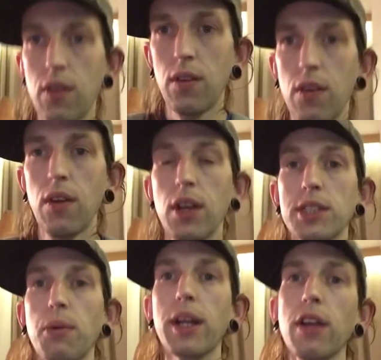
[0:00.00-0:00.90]
So we're going to
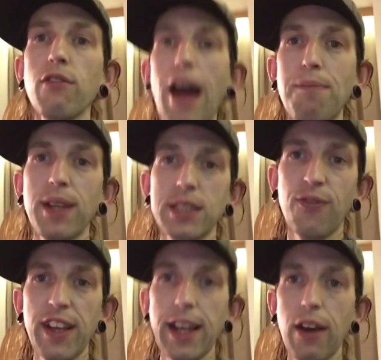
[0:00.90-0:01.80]
wrap this video
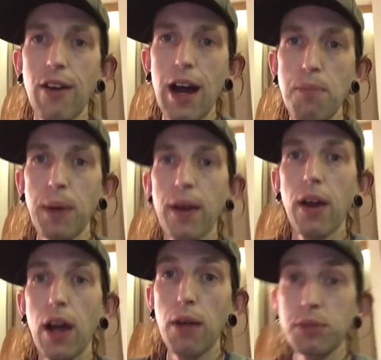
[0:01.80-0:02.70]
up and
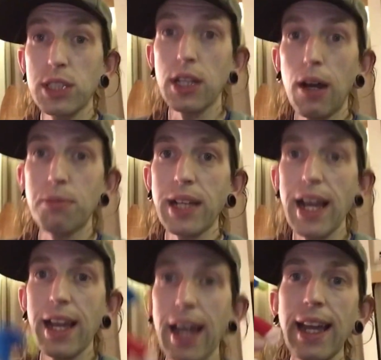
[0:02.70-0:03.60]
just an update. He
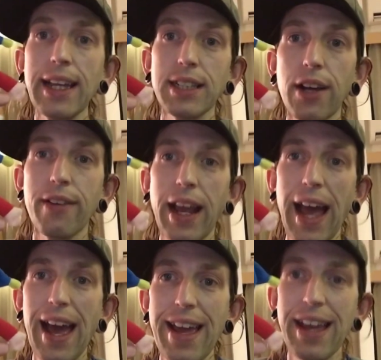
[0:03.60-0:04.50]
is okay,
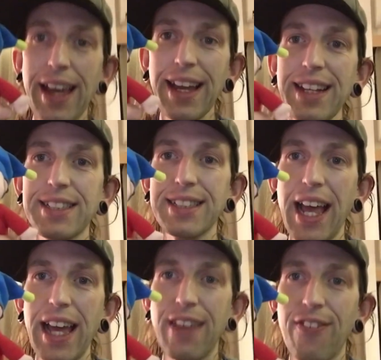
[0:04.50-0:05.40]
he's safe
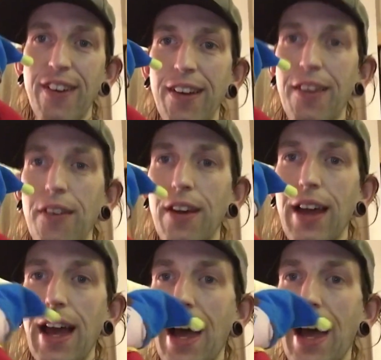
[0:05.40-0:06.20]
and he's